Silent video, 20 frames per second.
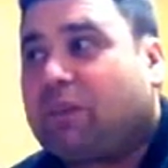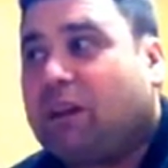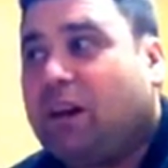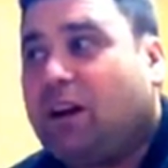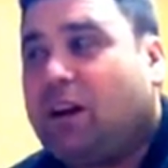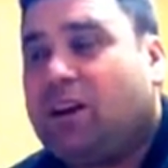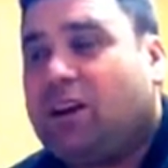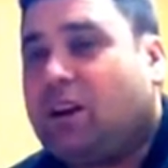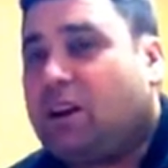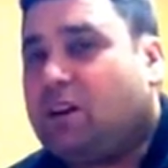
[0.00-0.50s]

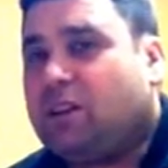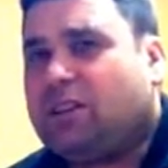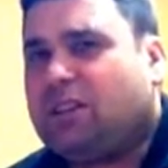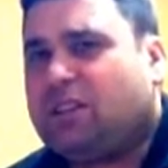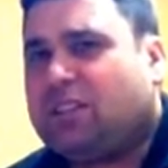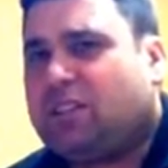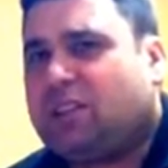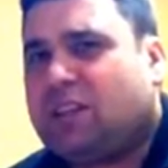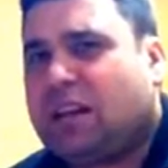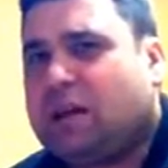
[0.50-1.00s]
don't know, is
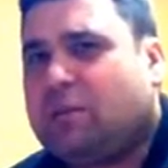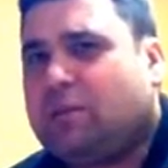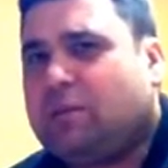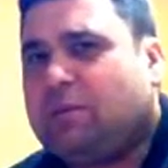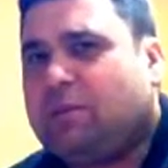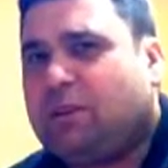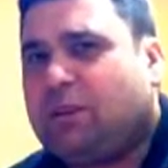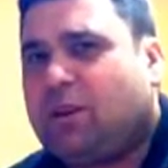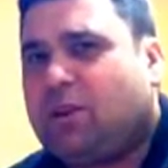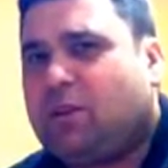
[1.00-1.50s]
it the shape
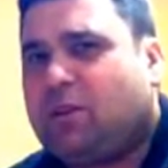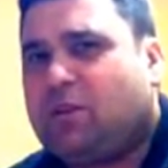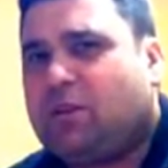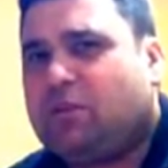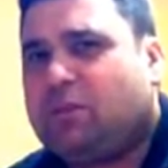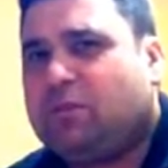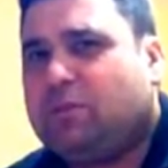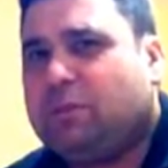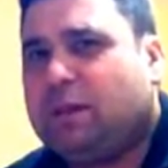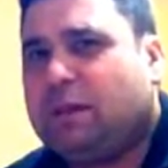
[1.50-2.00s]
of a conical
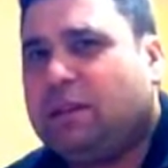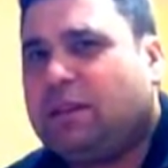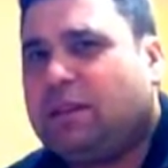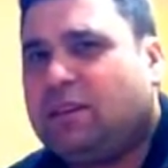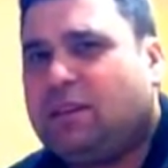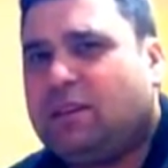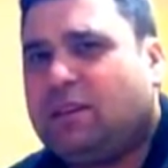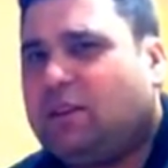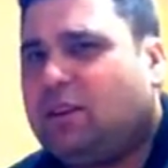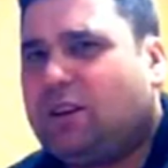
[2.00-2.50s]

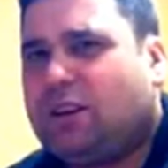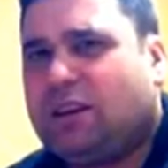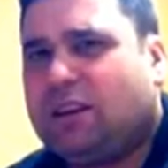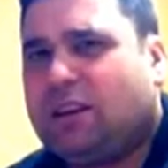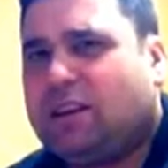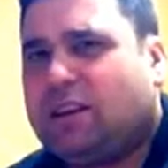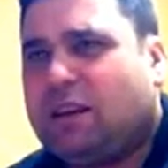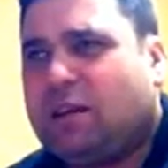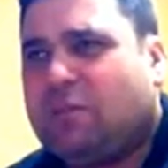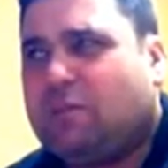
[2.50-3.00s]
fermenter or
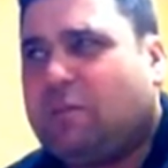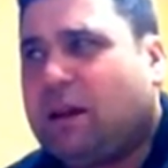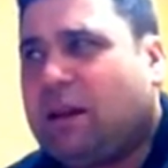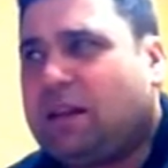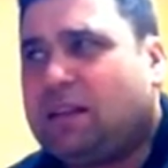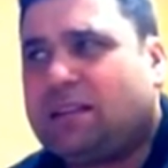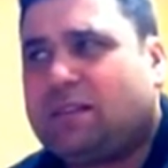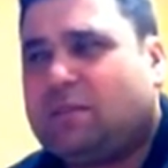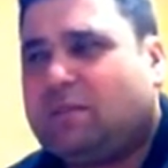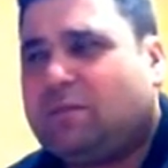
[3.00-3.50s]
anything that
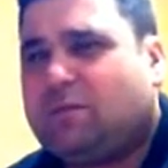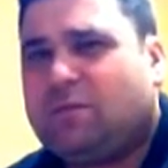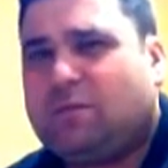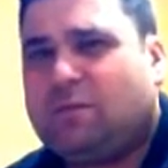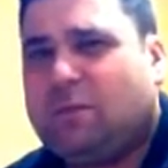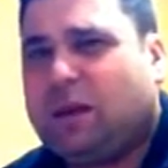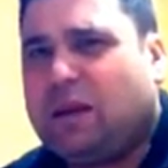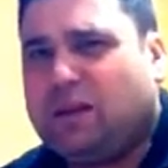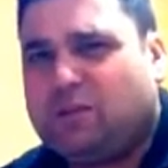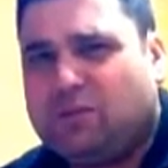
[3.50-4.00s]
makes them
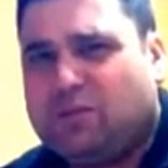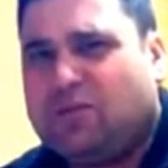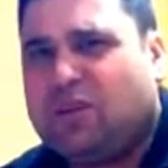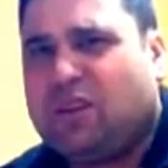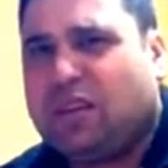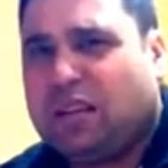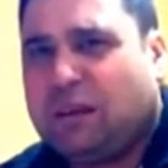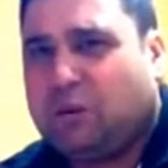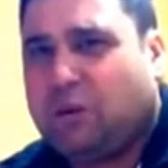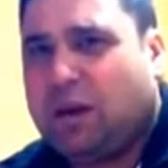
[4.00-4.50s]
ferment
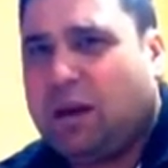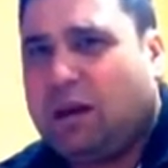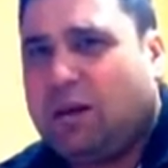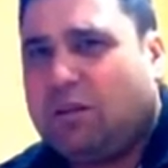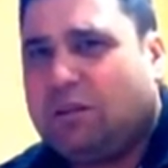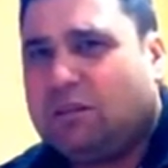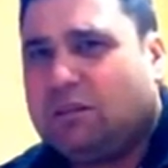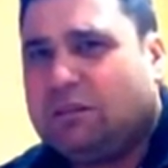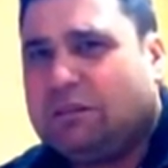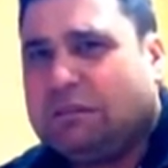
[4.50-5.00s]
really
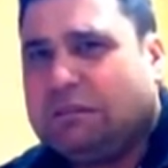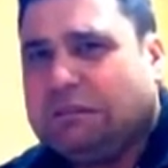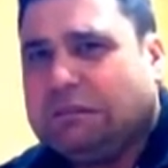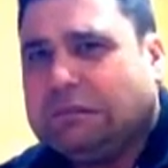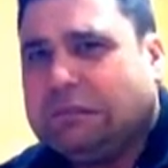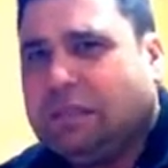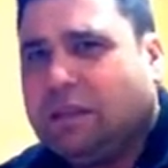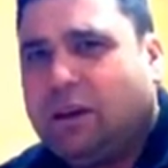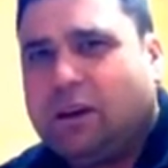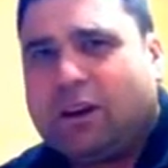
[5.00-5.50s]
well?
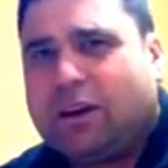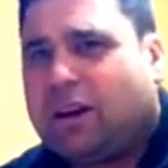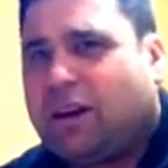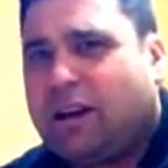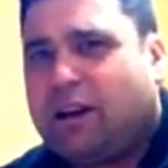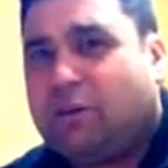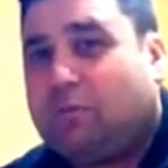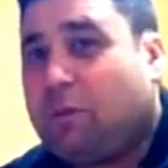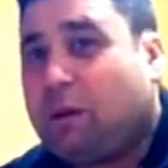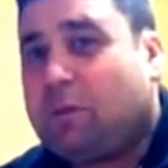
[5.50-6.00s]
I don't
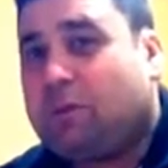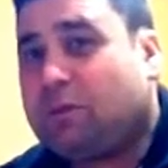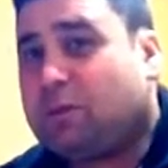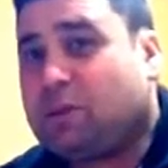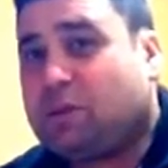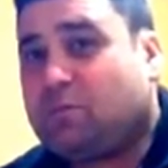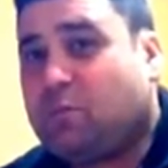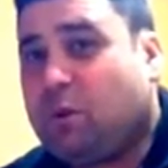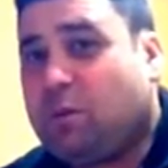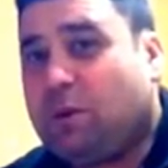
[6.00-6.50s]
know, maybe it's
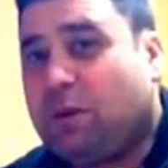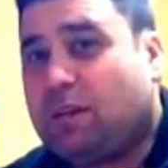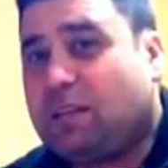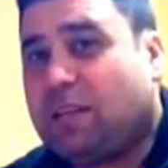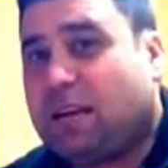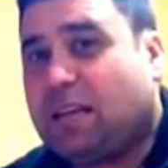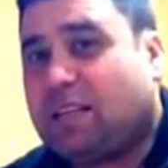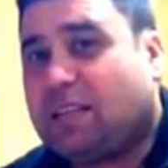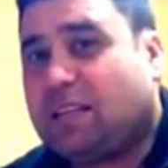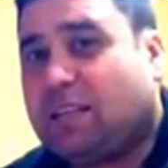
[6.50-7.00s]
just my
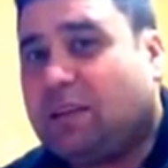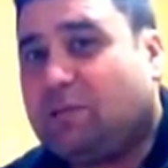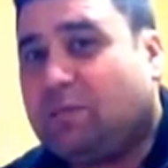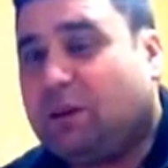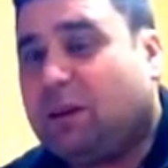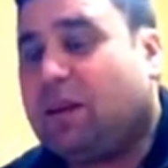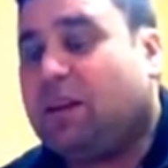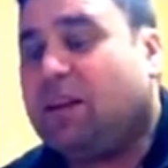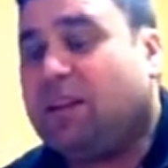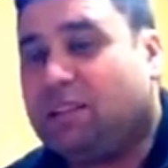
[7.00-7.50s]
imagination,
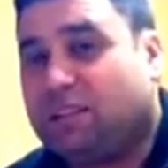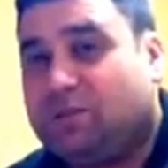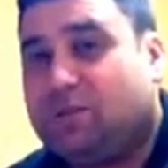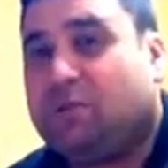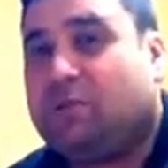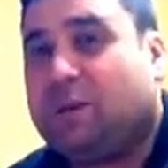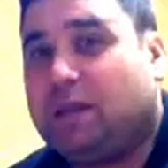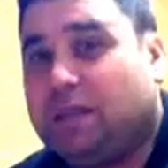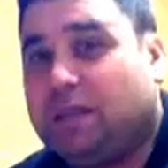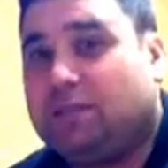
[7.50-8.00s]
but it is
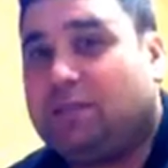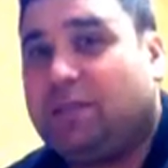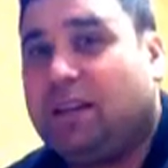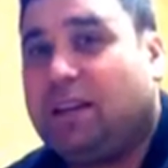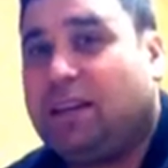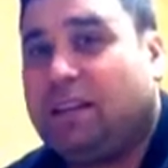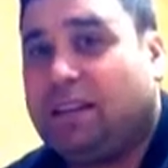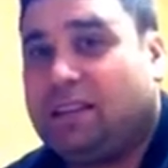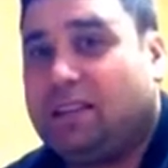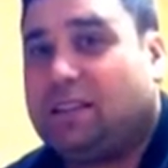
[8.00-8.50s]
fermenting
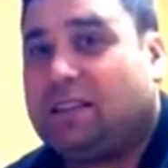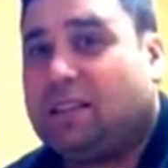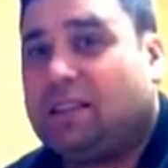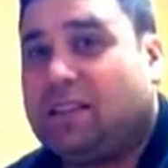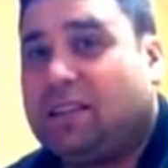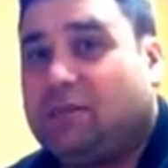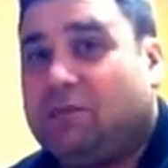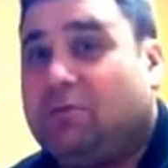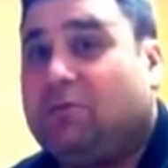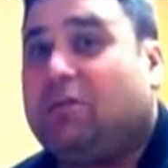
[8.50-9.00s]

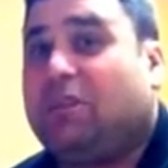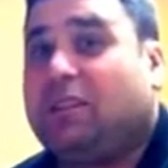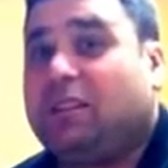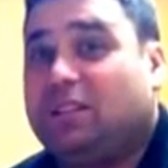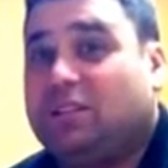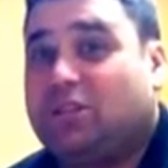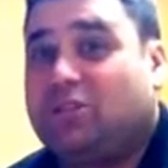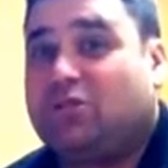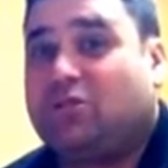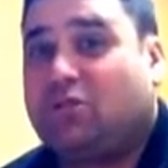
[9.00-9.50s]
fantastically. Really
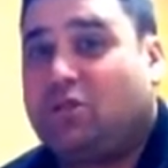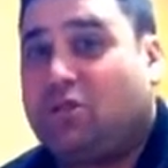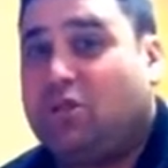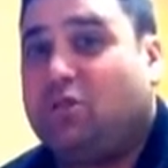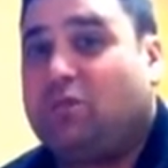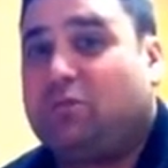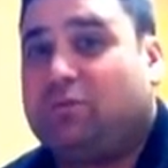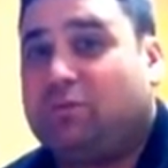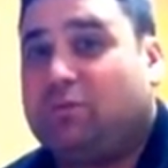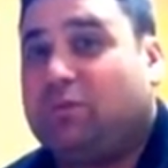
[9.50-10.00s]

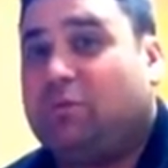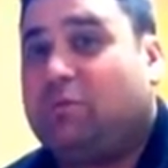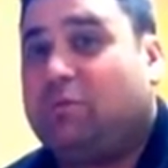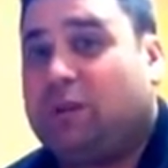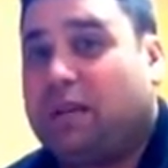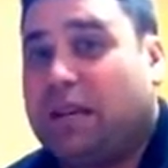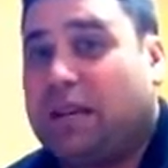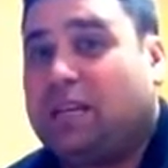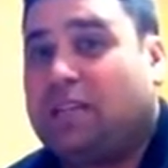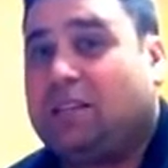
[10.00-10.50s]
strong
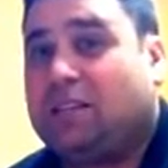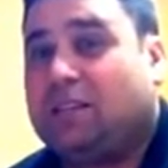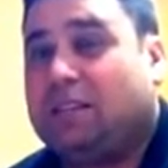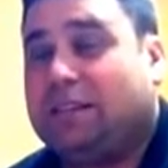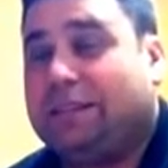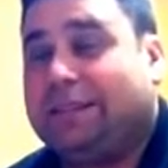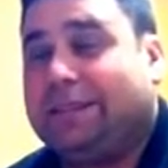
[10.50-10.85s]
fermentation.